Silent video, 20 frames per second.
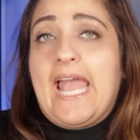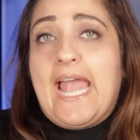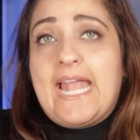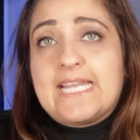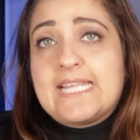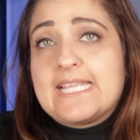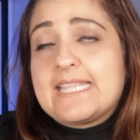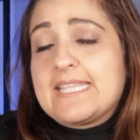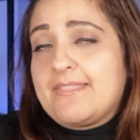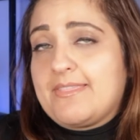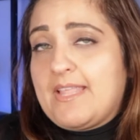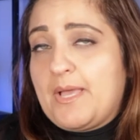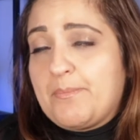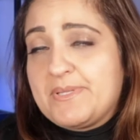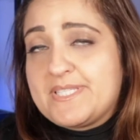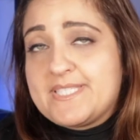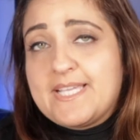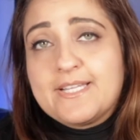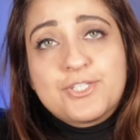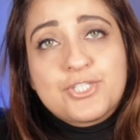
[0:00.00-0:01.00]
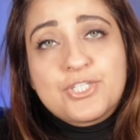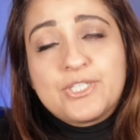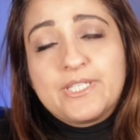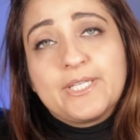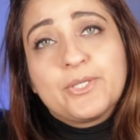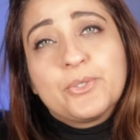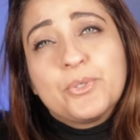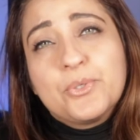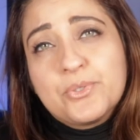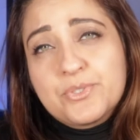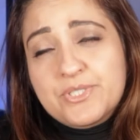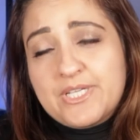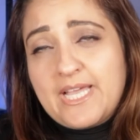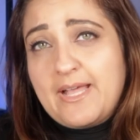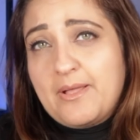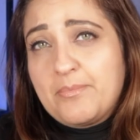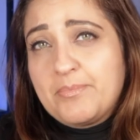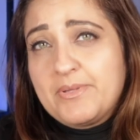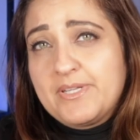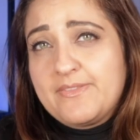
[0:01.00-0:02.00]
anything that potentially could
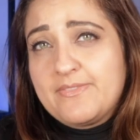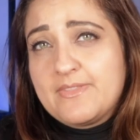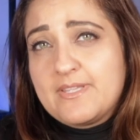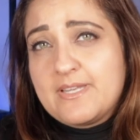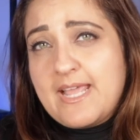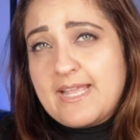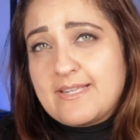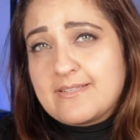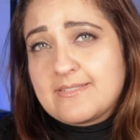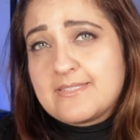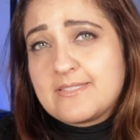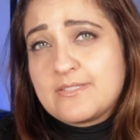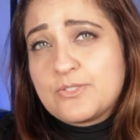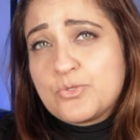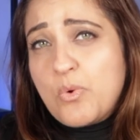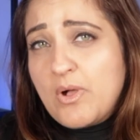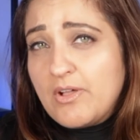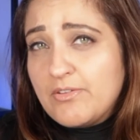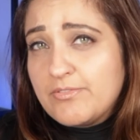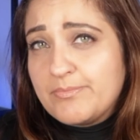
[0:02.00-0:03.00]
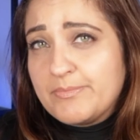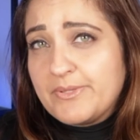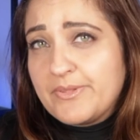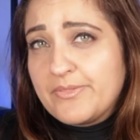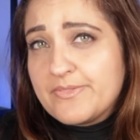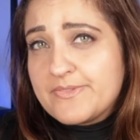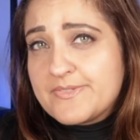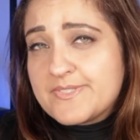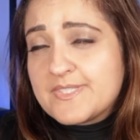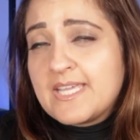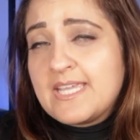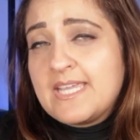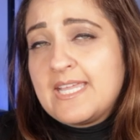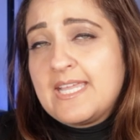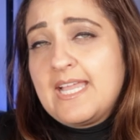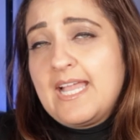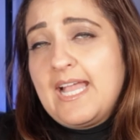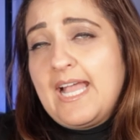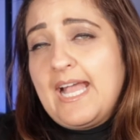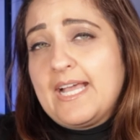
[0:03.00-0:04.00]
happen in the next 12 months,
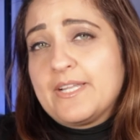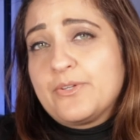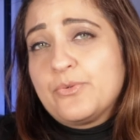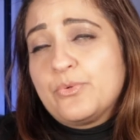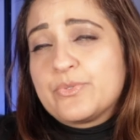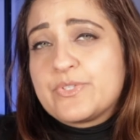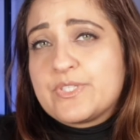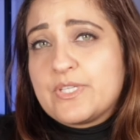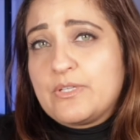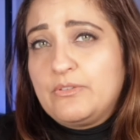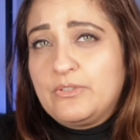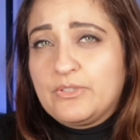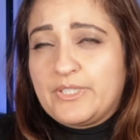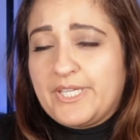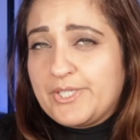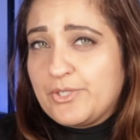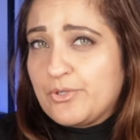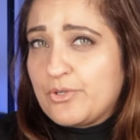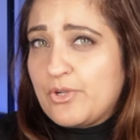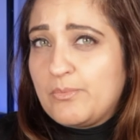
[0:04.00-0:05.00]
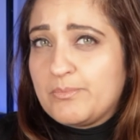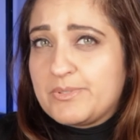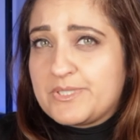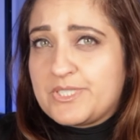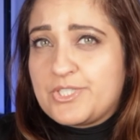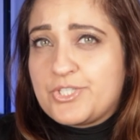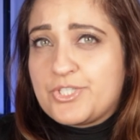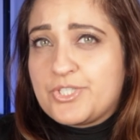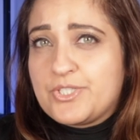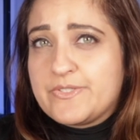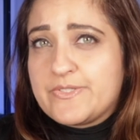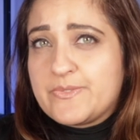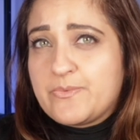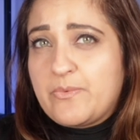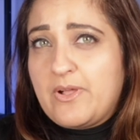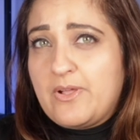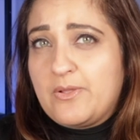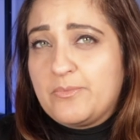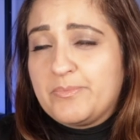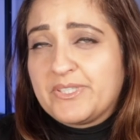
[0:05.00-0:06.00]
and also look at your competition as
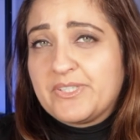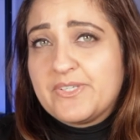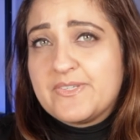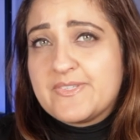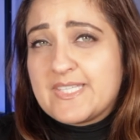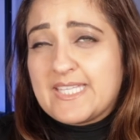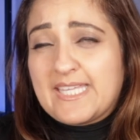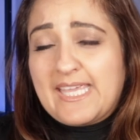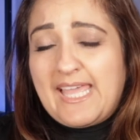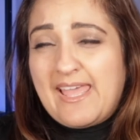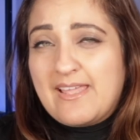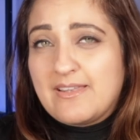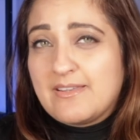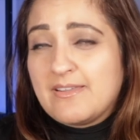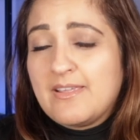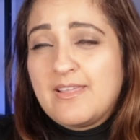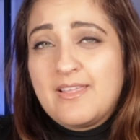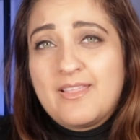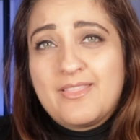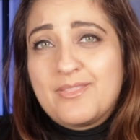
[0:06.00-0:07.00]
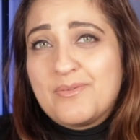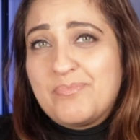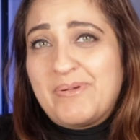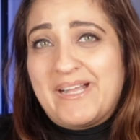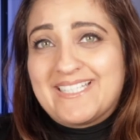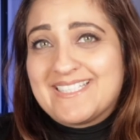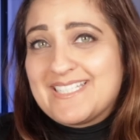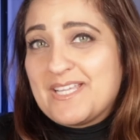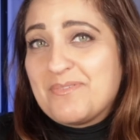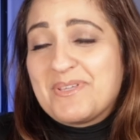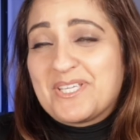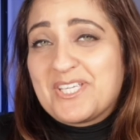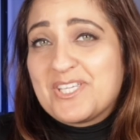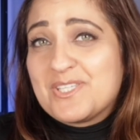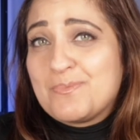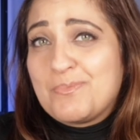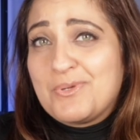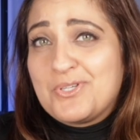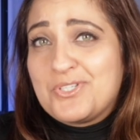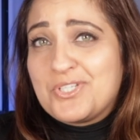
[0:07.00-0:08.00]
well, because again, the pandemic
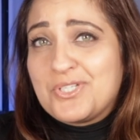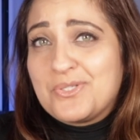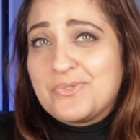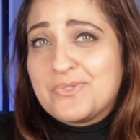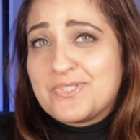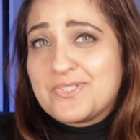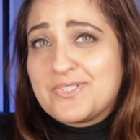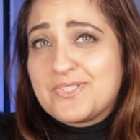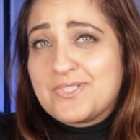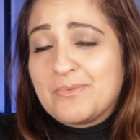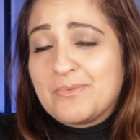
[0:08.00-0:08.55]
has produced